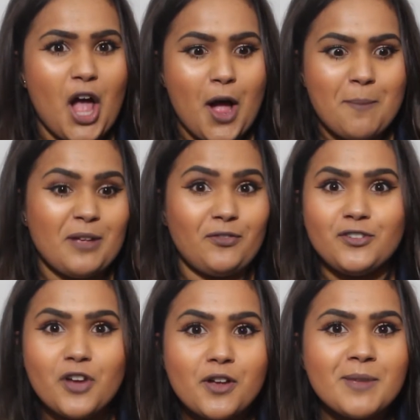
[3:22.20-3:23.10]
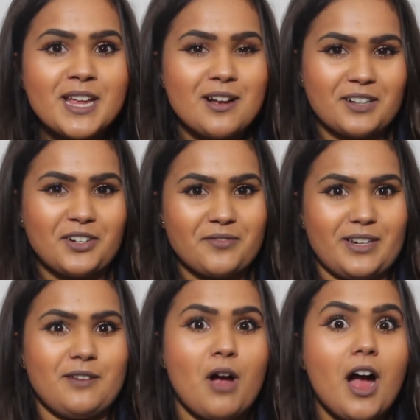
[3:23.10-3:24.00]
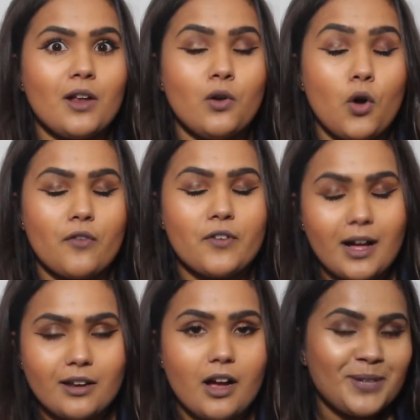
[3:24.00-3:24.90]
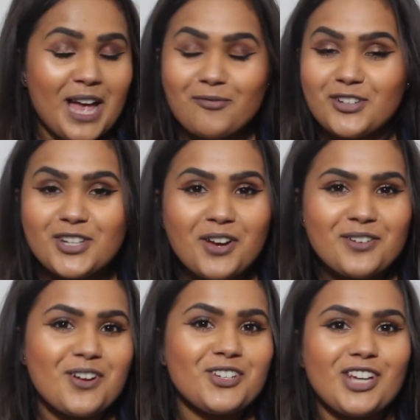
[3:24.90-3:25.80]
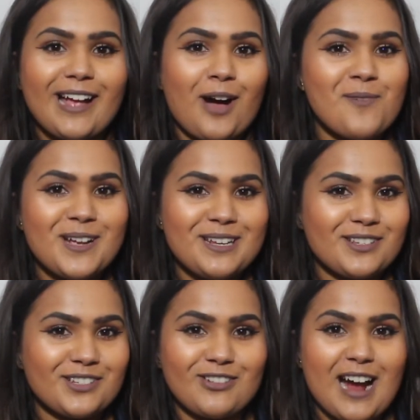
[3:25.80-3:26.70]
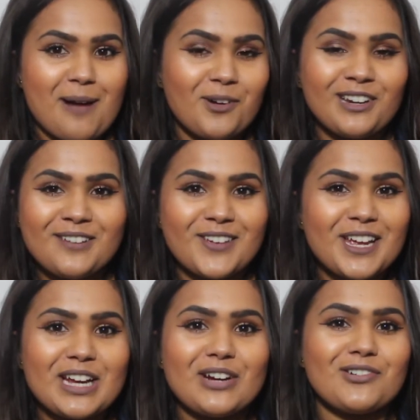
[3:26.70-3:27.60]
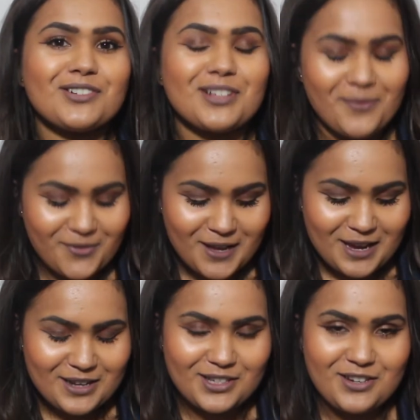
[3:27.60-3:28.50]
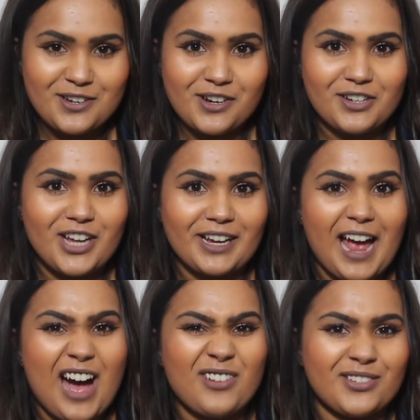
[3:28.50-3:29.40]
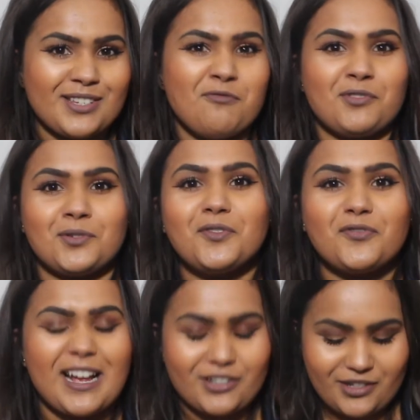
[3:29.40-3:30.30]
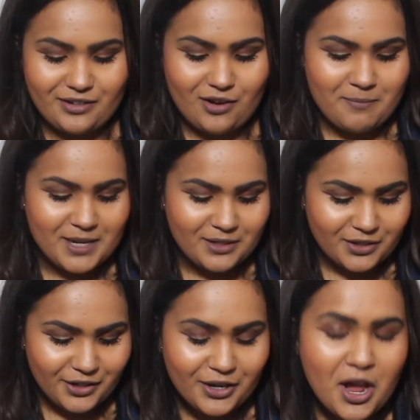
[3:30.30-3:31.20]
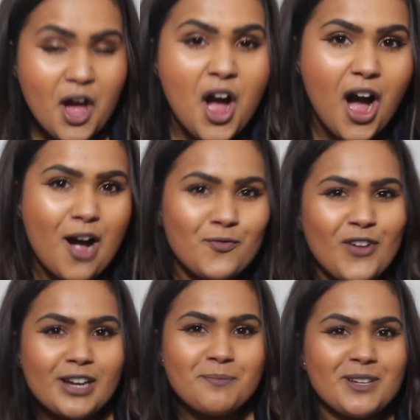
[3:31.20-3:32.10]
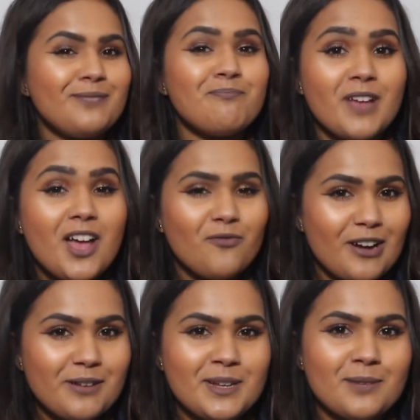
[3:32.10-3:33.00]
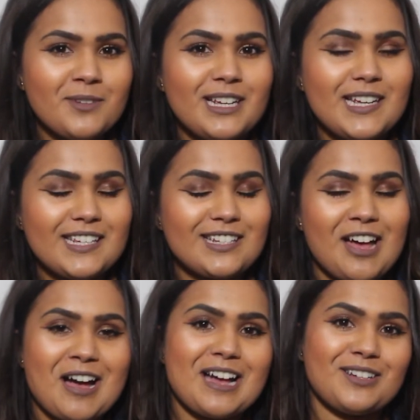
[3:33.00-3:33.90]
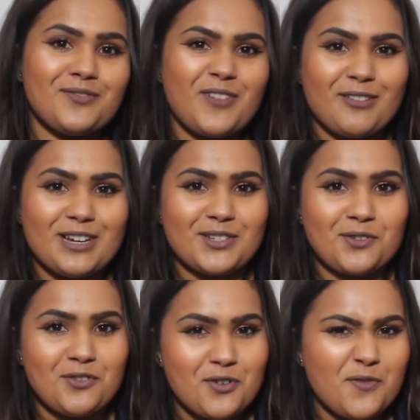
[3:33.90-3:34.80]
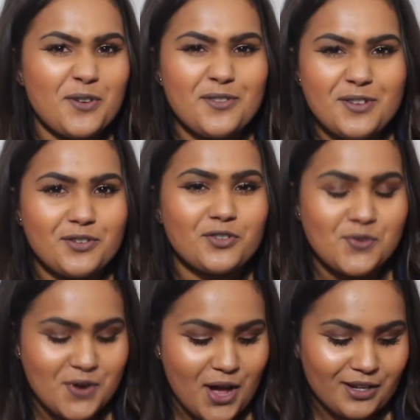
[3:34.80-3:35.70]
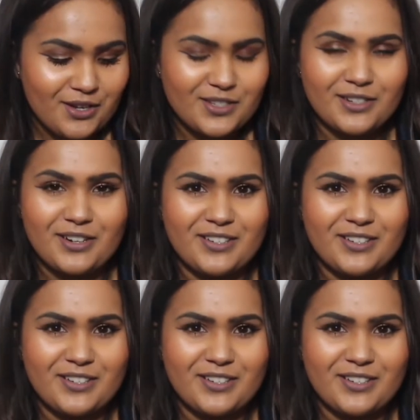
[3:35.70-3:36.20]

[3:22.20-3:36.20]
if you know me, I don't really wear a lot of colour. But yeah, if you don't know, check out my Instagram. I'll leave it here or something so you can go check it out and see what sort of fashion that I'm into. Very minimalist and very sort of neutral colours.